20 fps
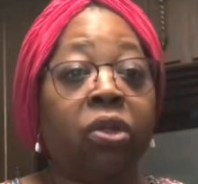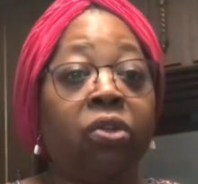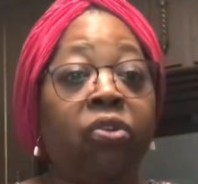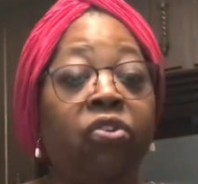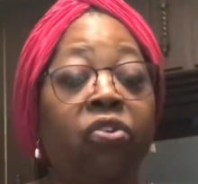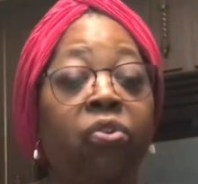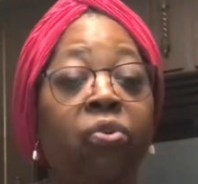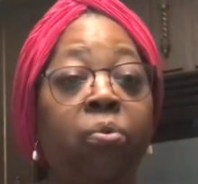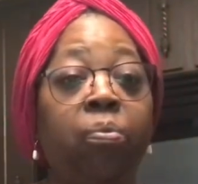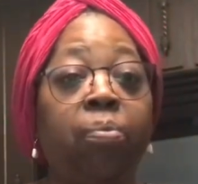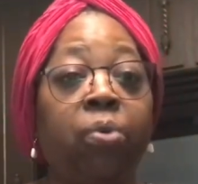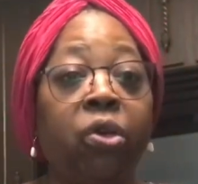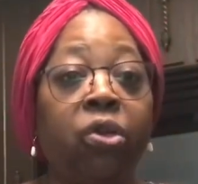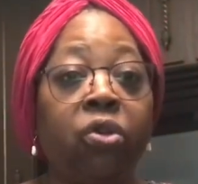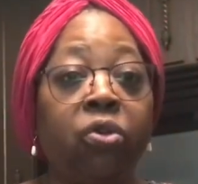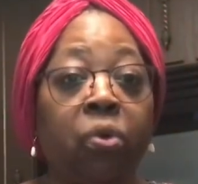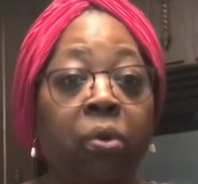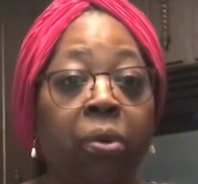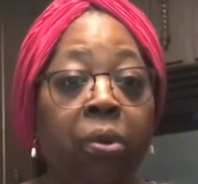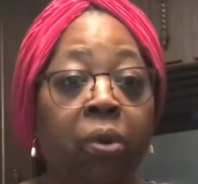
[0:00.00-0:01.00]
to
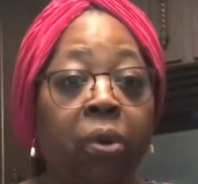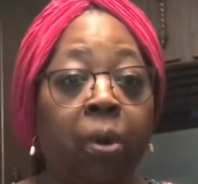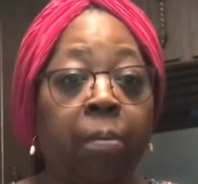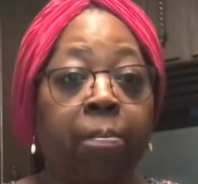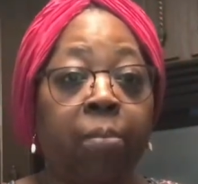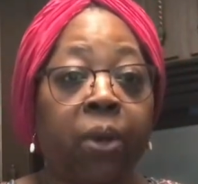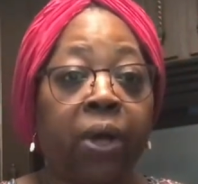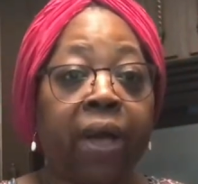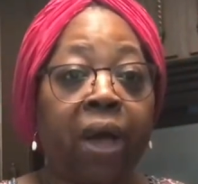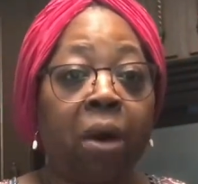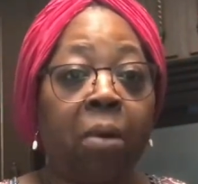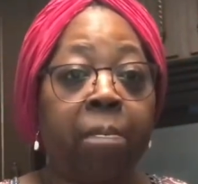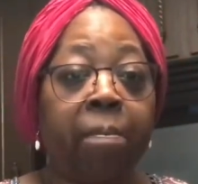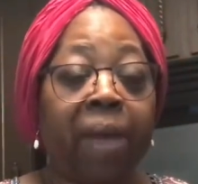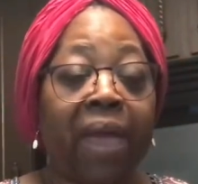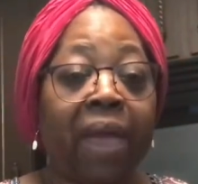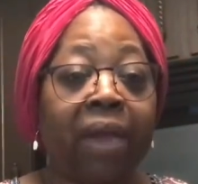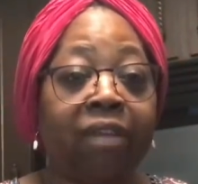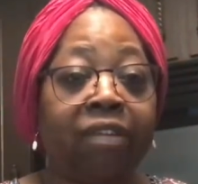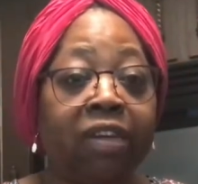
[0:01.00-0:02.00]
put your Bug Out
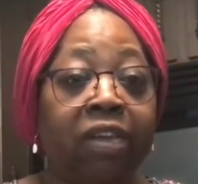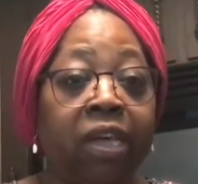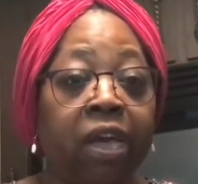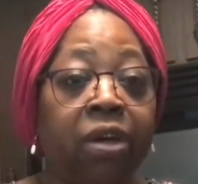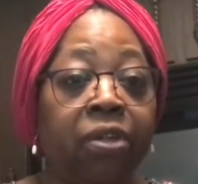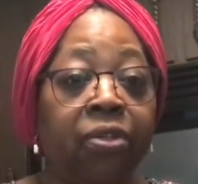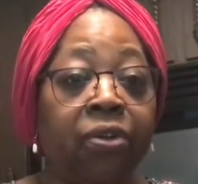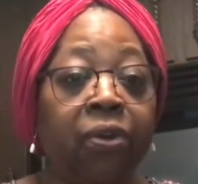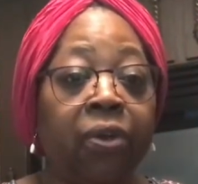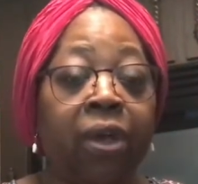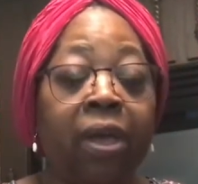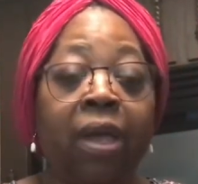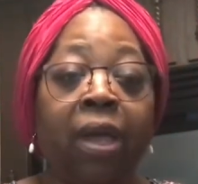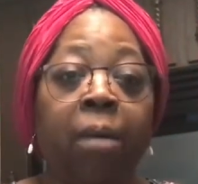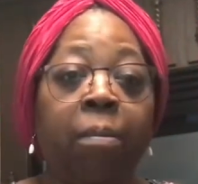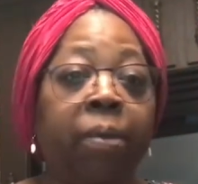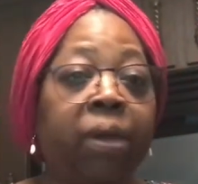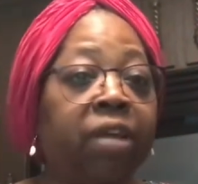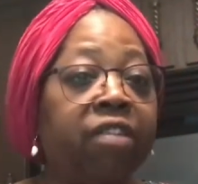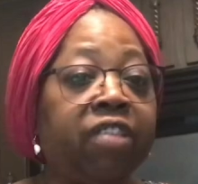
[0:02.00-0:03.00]
Bag together
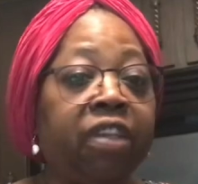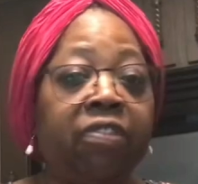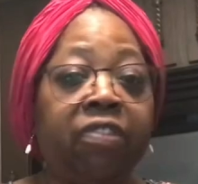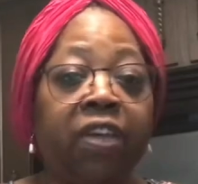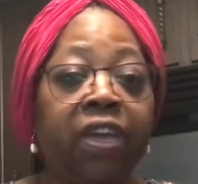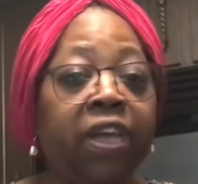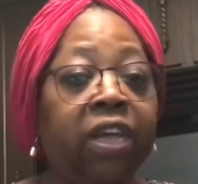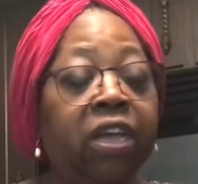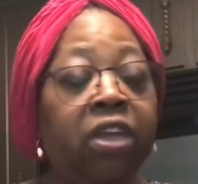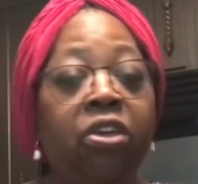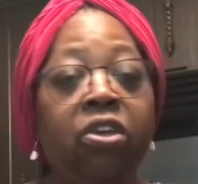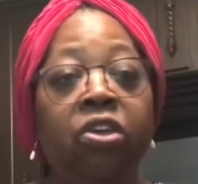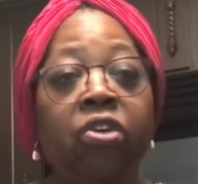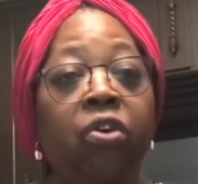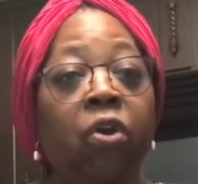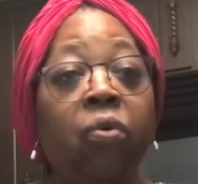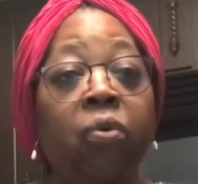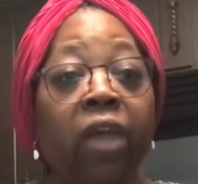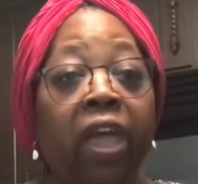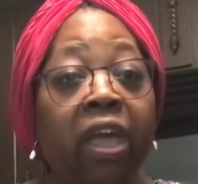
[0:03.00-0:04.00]
because I tell you, you
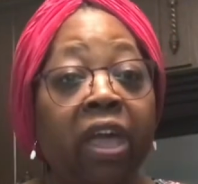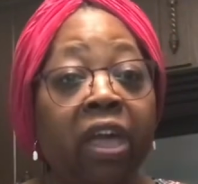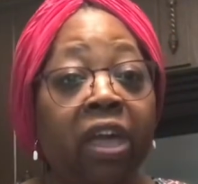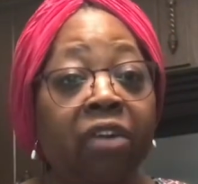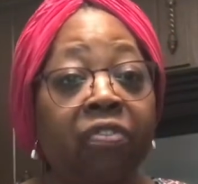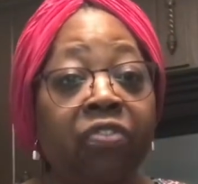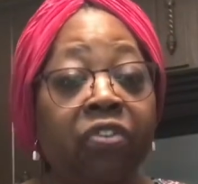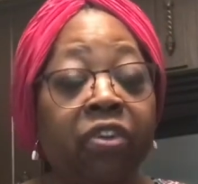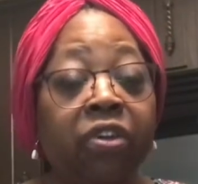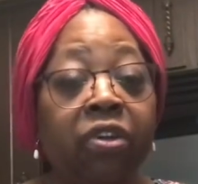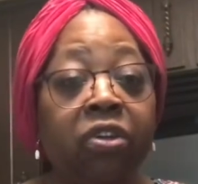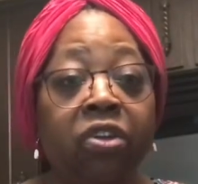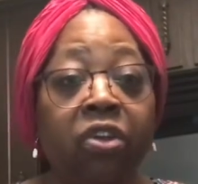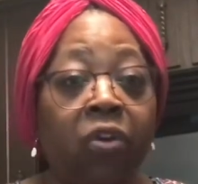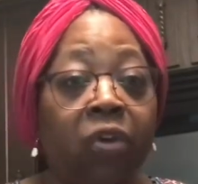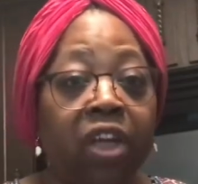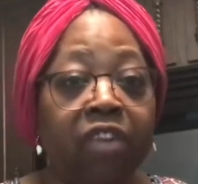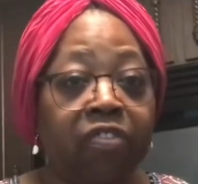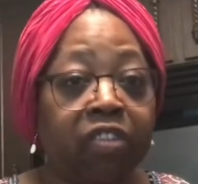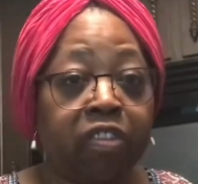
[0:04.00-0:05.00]
don't have to you
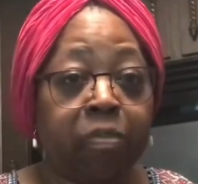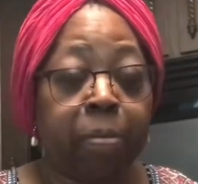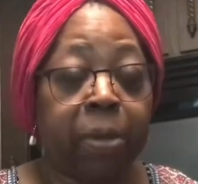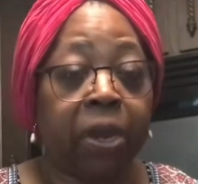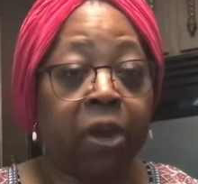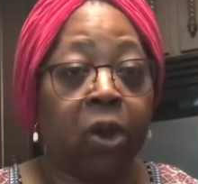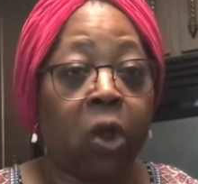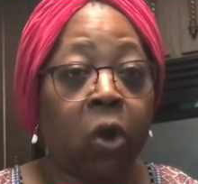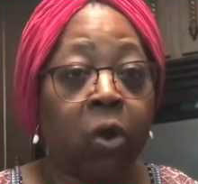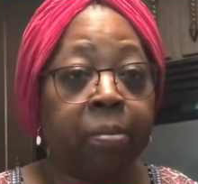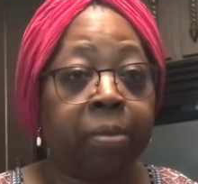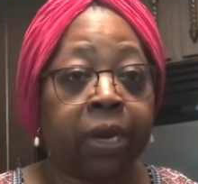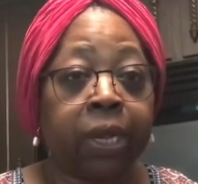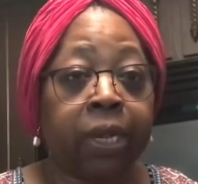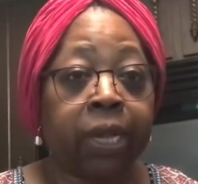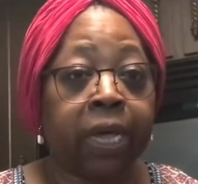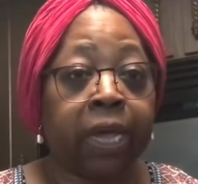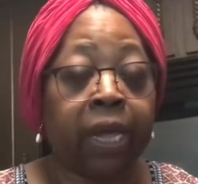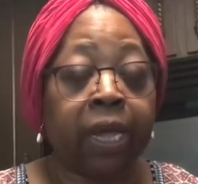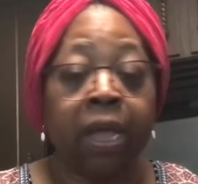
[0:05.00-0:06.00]
don't have to spend an arm and a
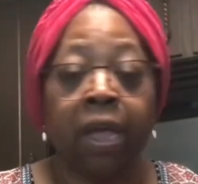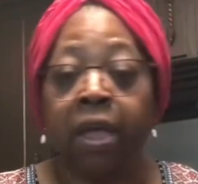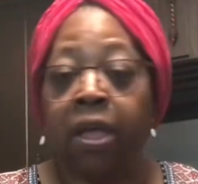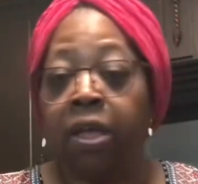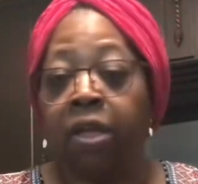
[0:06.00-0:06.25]
leg.